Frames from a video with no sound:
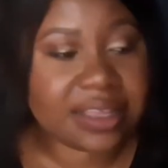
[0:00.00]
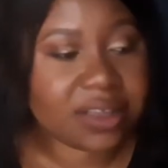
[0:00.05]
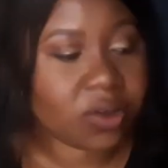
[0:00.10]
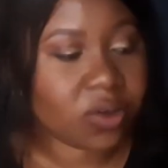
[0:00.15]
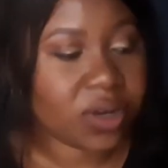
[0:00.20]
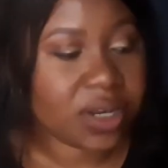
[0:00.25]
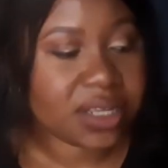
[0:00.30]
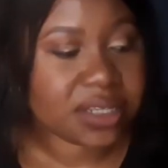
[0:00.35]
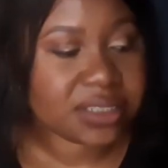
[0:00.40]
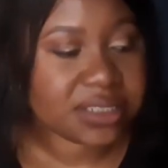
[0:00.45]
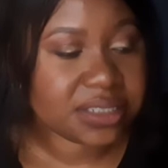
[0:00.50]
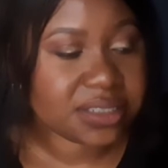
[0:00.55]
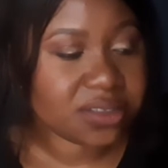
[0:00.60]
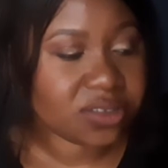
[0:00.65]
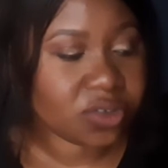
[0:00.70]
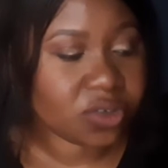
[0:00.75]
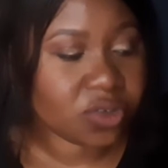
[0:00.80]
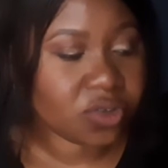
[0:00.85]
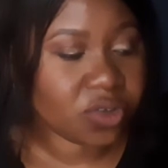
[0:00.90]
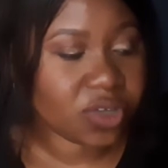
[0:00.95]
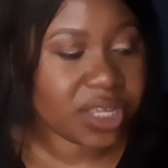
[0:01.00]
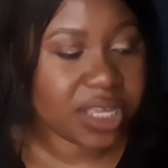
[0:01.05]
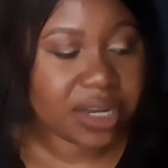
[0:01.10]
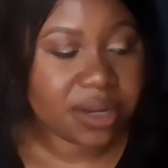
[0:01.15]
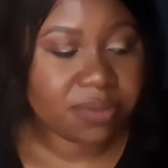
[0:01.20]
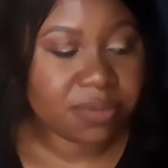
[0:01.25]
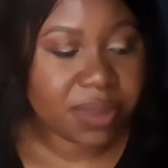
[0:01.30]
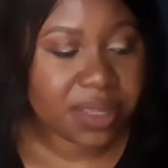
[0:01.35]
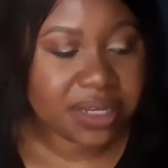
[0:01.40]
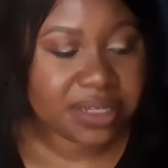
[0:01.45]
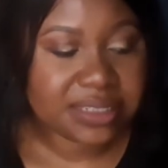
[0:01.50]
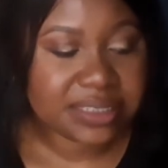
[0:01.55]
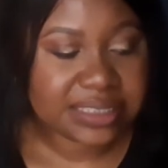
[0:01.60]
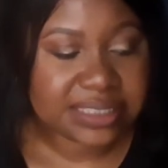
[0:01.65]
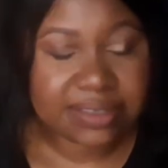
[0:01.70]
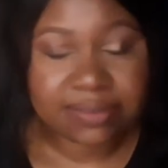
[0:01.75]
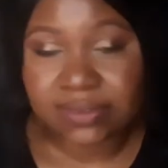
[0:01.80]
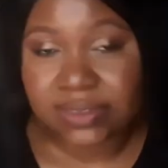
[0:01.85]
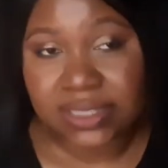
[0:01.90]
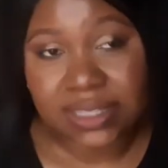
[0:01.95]
collecting, or you're getting paid
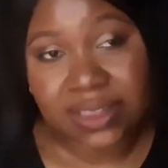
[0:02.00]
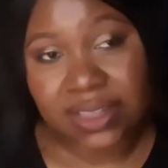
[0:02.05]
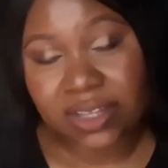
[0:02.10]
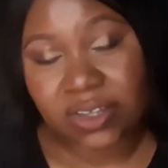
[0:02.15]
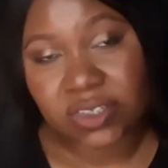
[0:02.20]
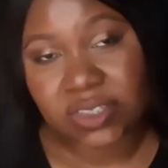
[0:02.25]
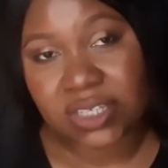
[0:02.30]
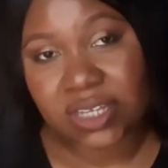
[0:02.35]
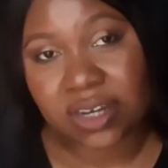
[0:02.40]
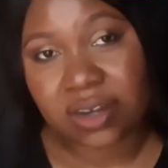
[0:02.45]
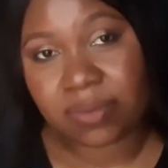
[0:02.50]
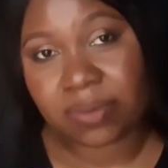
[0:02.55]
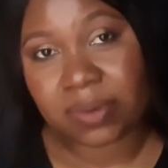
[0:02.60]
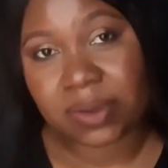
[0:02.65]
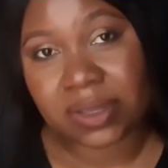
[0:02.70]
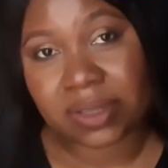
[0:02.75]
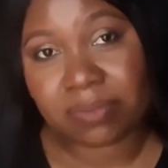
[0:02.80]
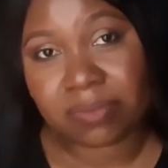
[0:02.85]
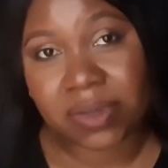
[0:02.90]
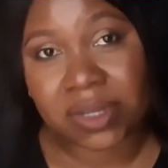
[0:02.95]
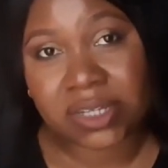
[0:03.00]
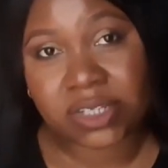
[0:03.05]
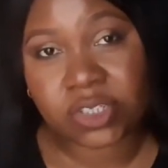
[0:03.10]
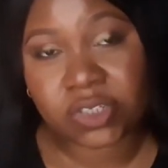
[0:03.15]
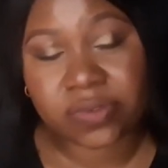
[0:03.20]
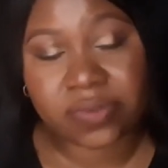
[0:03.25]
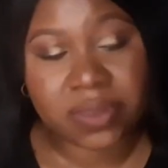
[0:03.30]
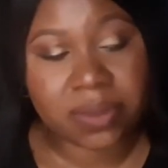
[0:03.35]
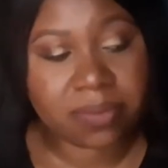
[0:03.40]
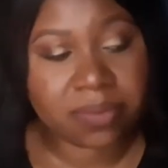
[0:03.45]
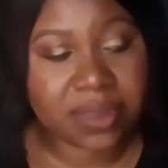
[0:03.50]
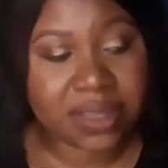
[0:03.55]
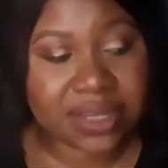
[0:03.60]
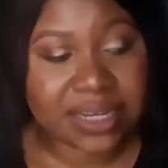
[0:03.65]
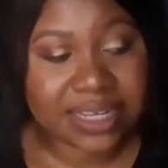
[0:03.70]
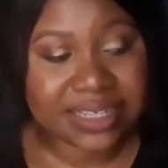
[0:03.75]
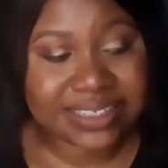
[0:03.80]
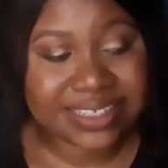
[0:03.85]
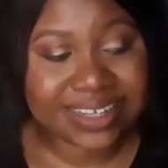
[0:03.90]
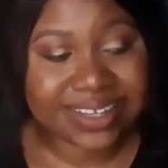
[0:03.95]
17,000 naira per each of them, and
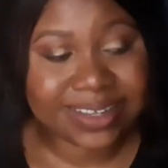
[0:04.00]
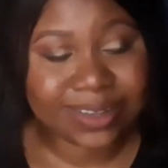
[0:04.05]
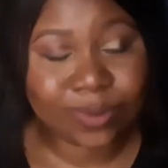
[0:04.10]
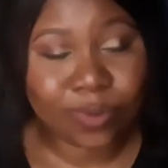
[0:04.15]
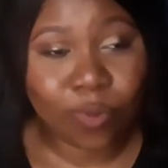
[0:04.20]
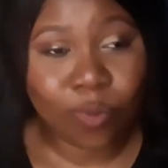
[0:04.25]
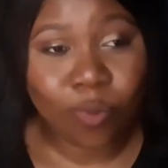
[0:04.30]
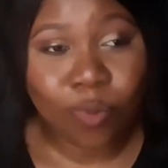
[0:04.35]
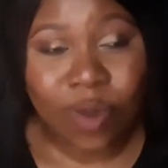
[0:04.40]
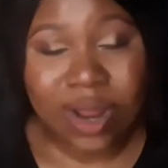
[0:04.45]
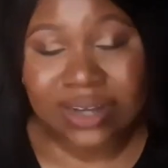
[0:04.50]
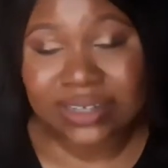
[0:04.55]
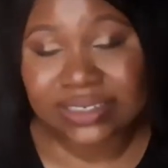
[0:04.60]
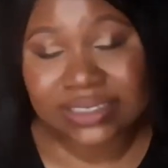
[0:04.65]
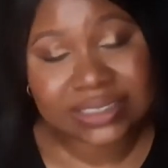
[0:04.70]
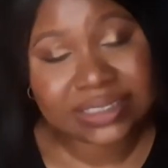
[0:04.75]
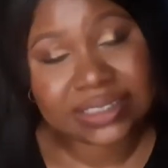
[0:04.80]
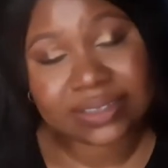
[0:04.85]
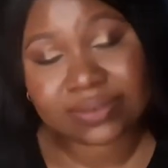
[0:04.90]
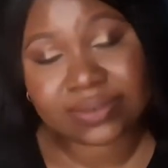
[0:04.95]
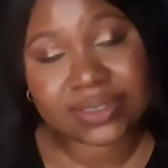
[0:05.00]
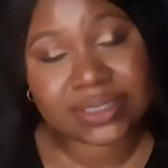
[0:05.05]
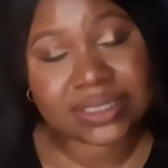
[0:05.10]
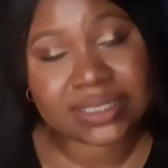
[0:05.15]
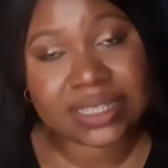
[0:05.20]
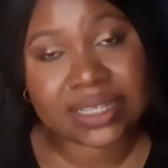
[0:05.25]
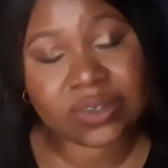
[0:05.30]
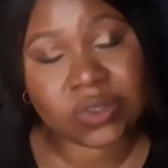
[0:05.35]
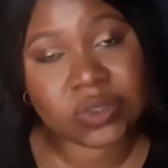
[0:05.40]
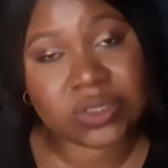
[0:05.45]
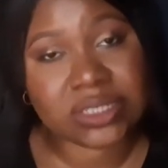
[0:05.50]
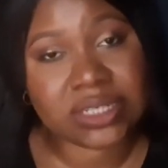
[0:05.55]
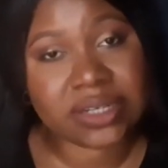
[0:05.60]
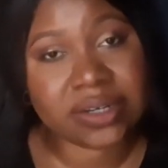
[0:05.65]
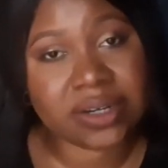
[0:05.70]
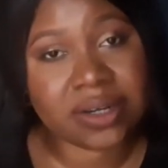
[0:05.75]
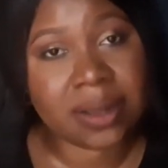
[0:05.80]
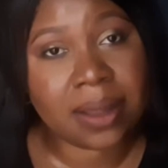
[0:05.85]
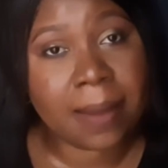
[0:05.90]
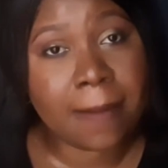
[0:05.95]
that's like 170,000
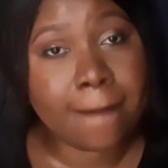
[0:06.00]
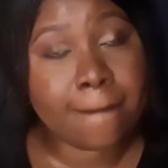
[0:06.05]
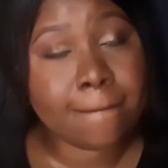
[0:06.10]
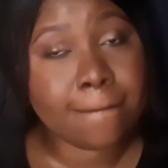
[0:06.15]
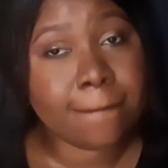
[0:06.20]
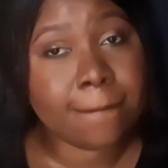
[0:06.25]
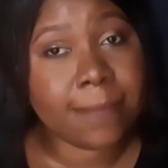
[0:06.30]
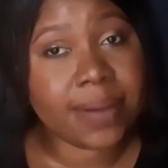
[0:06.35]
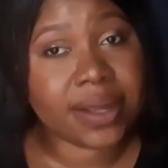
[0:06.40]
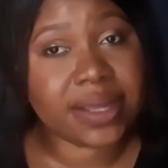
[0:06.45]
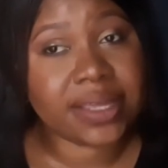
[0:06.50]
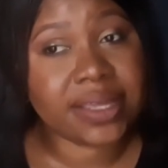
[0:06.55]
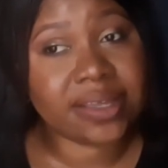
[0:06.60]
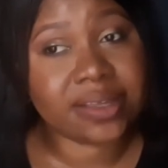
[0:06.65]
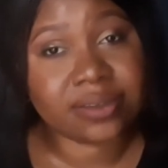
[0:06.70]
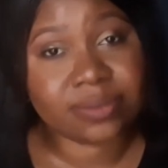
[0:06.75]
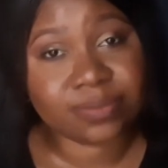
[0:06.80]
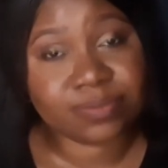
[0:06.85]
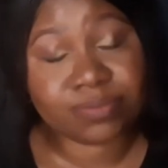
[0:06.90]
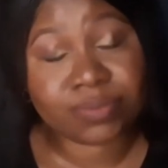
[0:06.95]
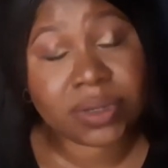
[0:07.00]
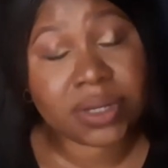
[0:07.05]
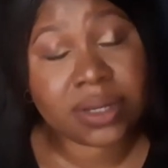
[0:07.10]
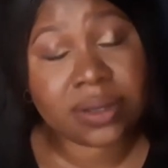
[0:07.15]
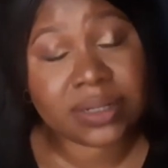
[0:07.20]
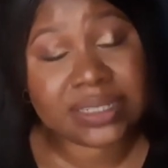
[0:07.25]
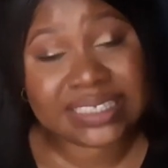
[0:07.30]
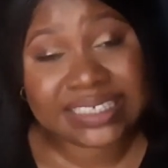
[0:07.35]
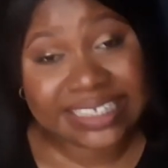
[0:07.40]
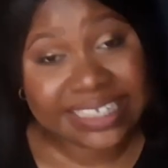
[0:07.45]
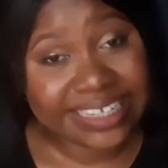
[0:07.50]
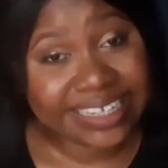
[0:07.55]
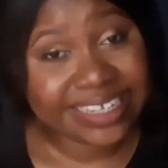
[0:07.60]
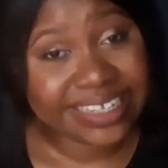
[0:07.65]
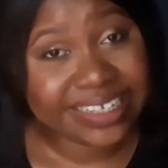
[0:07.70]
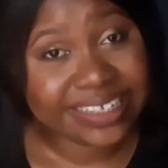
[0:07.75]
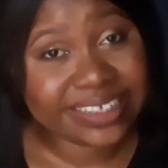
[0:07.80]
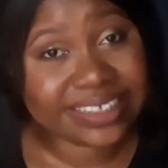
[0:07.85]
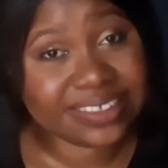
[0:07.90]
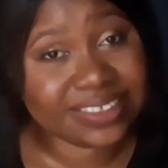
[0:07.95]
naira per day.
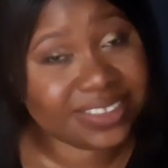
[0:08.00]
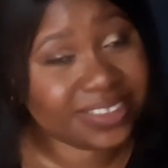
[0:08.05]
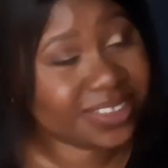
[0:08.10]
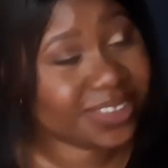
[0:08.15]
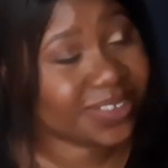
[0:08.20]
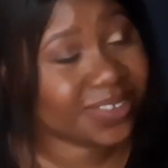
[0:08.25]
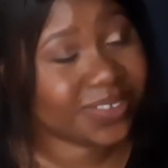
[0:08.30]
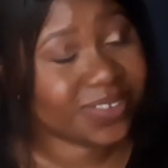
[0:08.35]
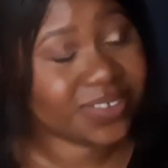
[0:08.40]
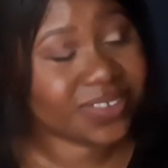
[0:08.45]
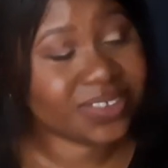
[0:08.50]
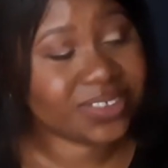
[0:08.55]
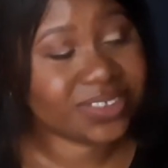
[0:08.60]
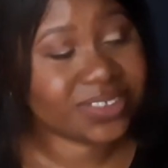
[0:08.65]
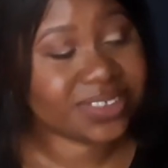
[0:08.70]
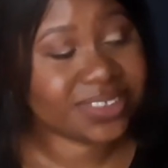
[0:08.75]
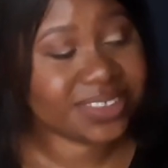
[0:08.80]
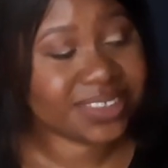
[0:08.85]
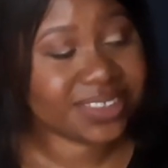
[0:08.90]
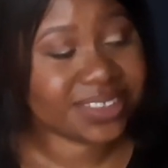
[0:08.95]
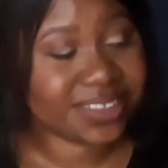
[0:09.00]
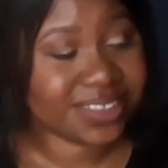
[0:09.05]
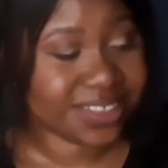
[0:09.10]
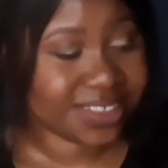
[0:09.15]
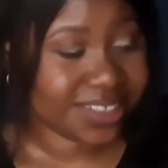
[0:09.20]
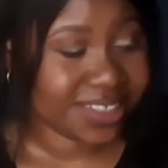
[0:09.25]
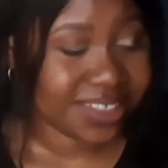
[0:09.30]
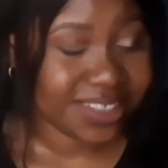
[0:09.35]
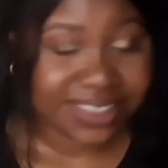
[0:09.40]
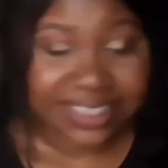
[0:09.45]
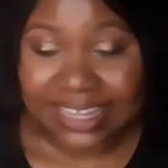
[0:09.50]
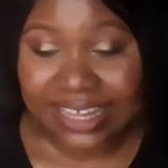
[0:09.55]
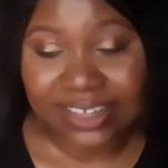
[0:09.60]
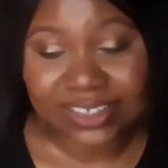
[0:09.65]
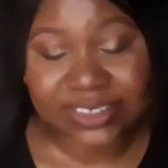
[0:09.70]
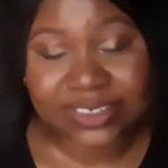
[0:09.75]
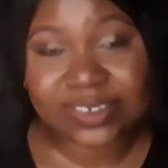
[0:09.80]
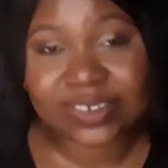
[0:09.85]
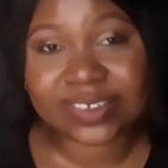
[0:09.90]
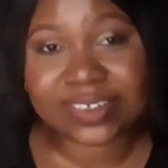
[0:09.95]
So just, yeah,
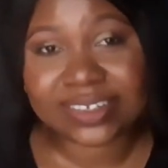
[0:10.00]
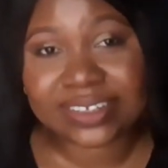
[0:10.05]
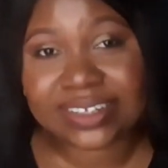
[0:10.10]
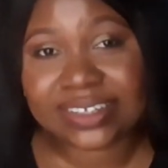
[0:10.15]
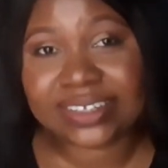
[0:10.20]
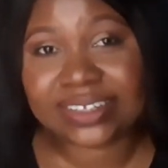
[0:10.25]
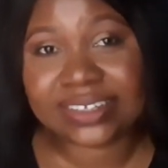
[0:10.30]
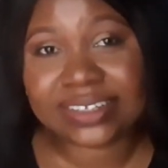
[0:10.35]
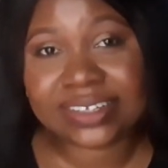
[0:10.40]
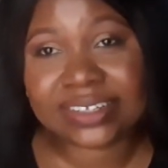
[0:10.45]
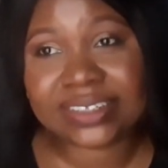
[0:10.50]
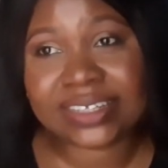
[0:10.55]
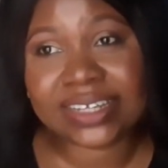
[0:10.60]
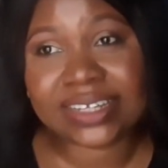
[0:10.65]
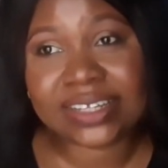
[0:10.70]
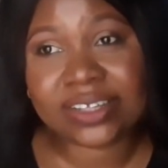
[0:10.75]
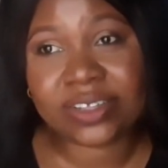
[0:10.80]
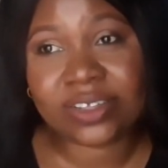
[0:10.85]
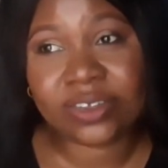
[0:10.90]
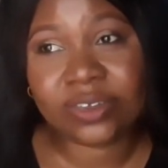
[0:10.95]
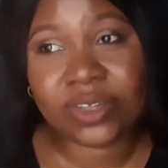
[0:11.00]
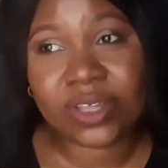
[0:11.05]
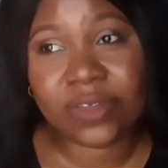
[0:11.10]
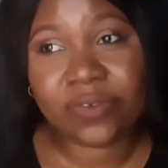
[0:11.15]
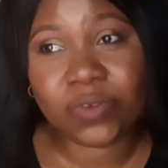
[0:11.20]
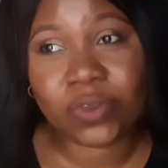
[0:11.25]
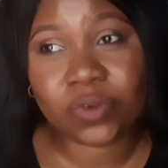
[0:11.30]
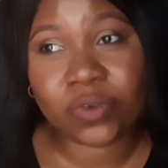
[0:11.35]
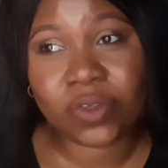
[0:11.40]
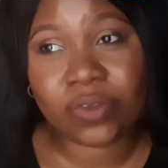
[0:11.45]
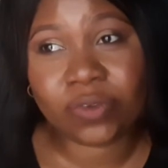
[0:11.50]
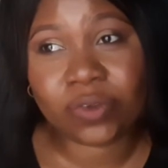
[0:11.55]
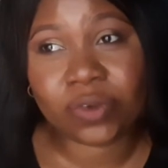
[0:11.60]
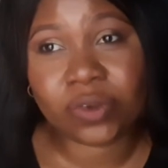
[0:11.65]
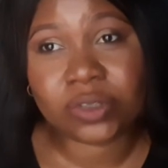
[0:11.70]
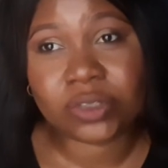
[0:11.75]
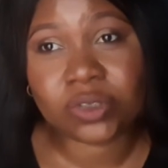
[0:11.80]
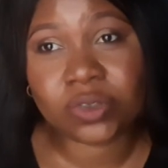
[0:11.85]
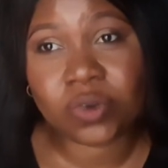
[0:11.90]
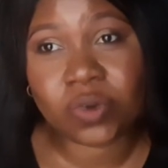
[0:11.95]
so if you're
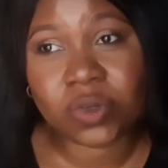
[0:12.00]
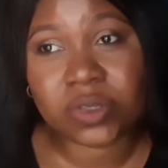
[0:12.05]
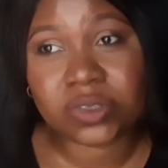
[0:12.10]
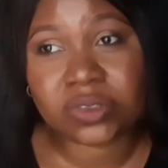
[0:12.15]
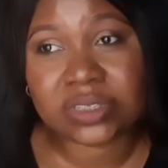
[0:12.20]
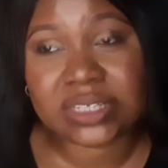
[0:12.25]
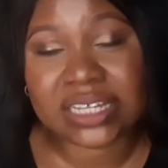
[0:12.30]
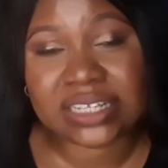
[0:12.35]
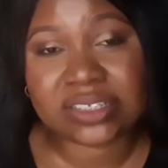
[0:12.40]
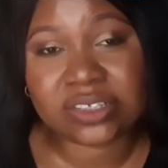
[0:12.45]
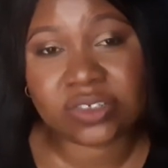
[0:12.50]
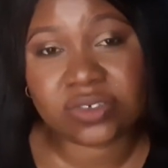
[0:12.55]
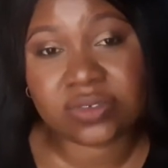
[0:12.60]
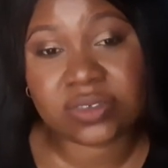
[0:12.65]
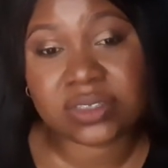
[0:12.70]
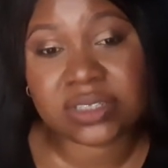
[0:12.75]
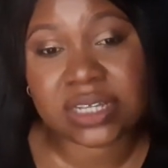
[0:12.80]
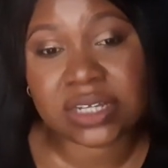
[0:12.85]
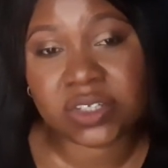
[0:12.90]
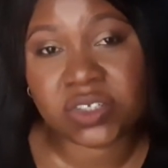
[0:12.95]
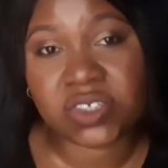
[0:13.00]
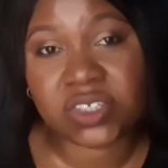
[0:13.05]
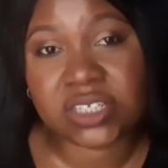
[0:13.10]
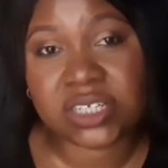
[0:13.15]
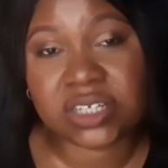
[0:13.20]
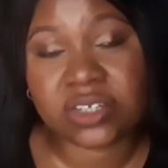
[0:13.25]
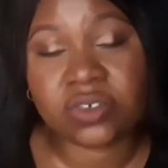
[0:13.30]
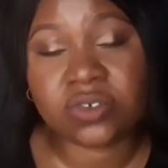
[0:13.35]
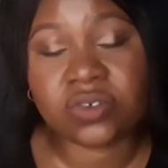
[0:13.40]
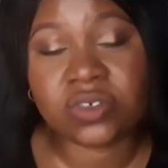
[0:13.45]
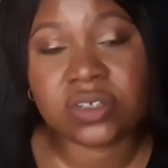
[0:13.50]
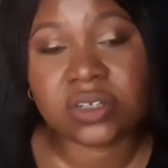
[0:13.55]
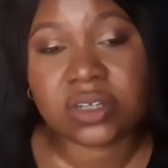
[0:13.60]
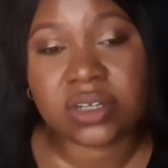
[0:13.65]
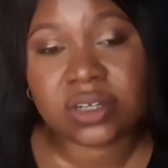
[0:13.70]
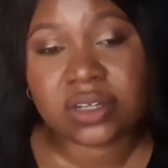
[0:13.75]
going to go into dentistry, it's actually a good,